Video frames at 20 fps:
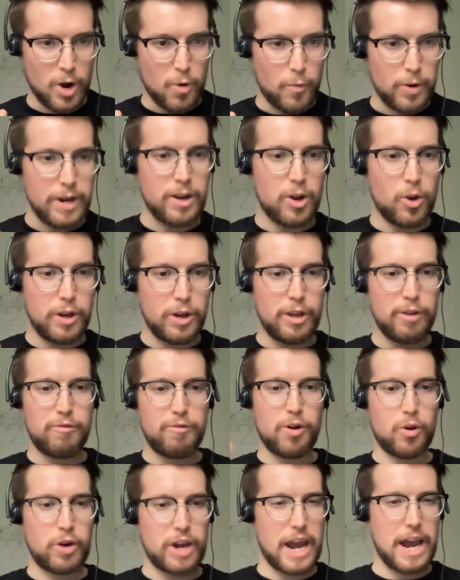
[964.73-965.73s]
we're looking
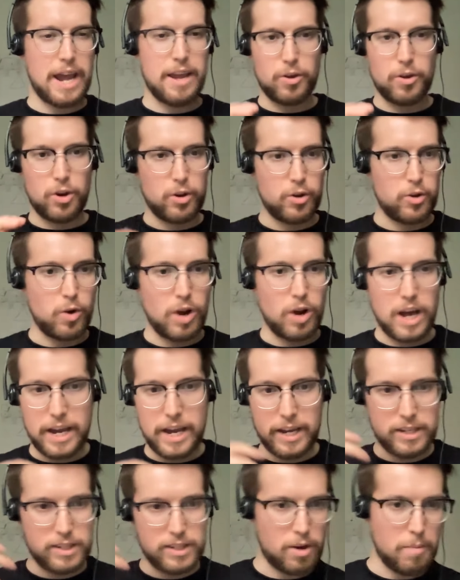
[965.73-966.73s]
for, okay, you, you
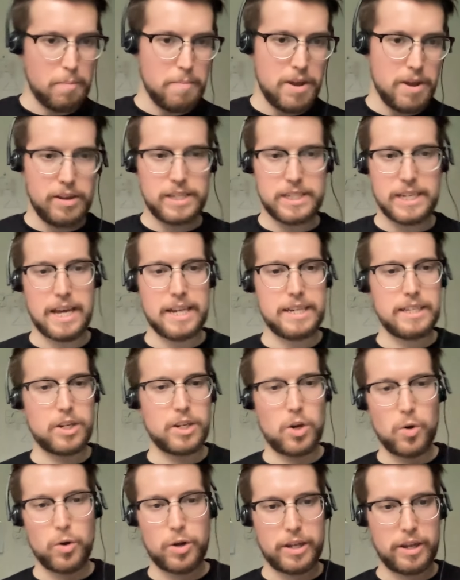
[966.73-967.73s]
like zombies and
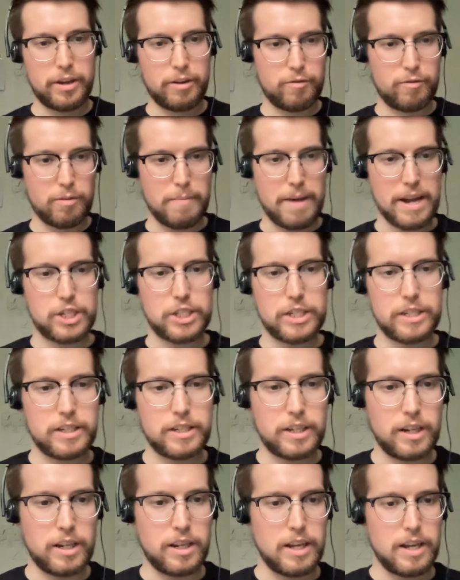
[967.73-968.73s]
you're looking for
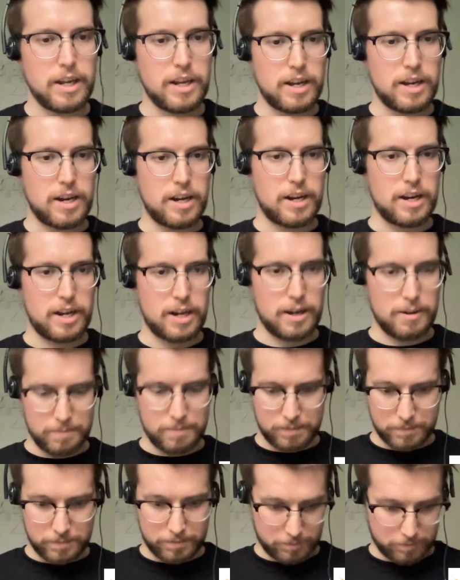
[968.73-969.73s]
magical,
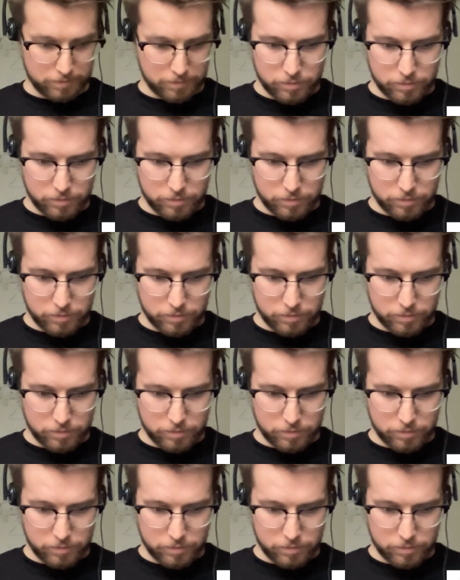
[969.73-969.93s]
um,